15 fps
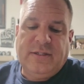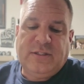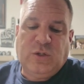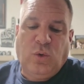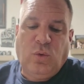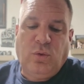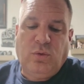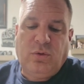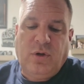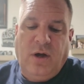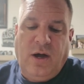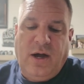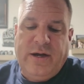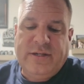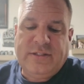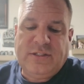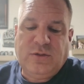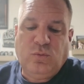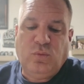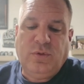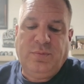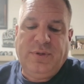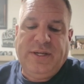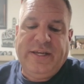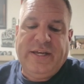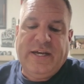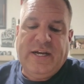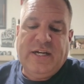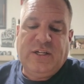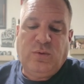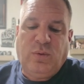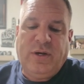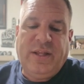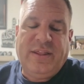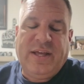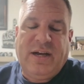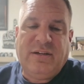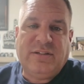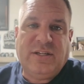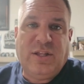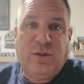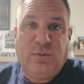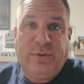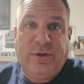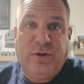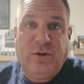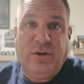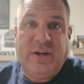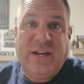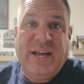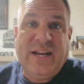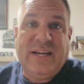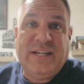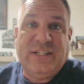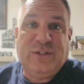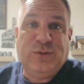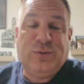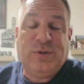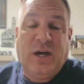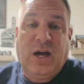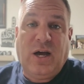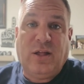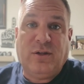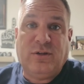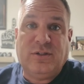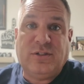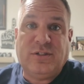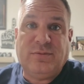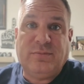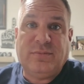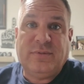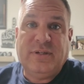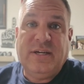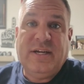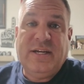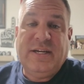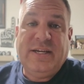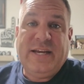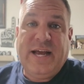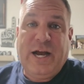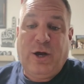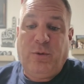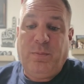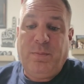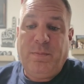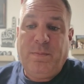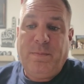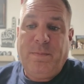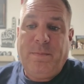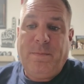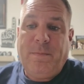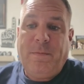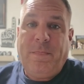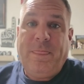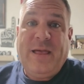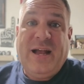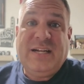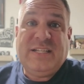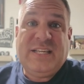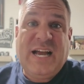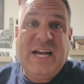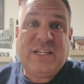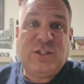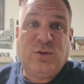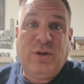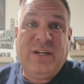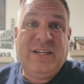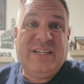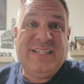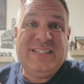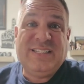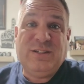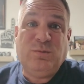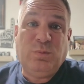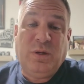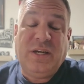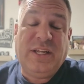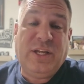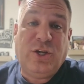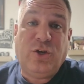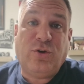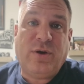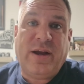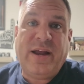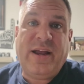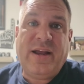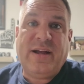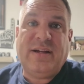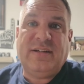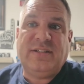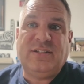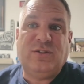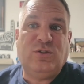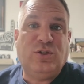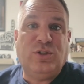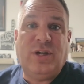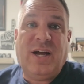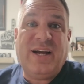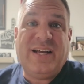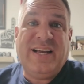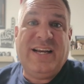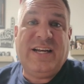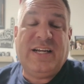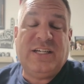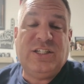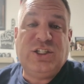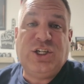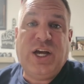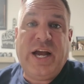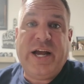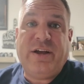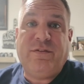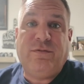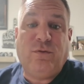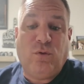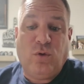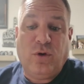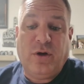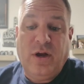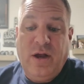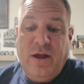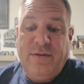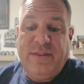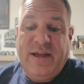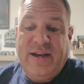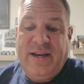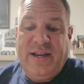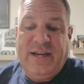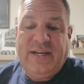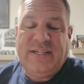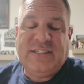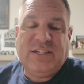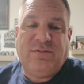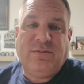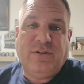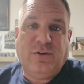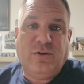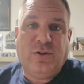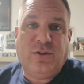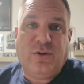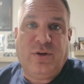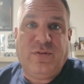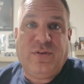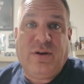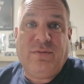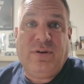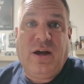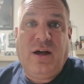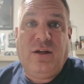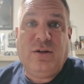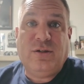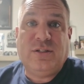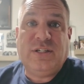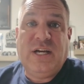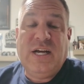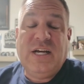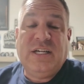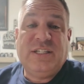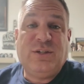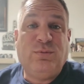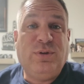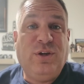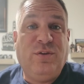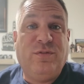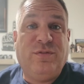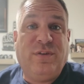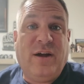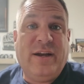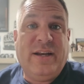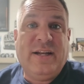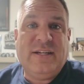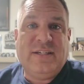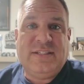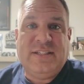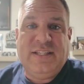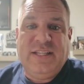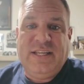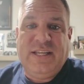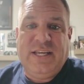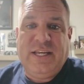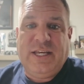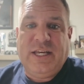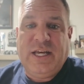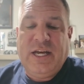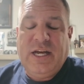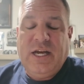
total cost would be $20,382. Now, that tax credit isn't money in your hand, so you're not getting a check for that $8,735. So when you finance the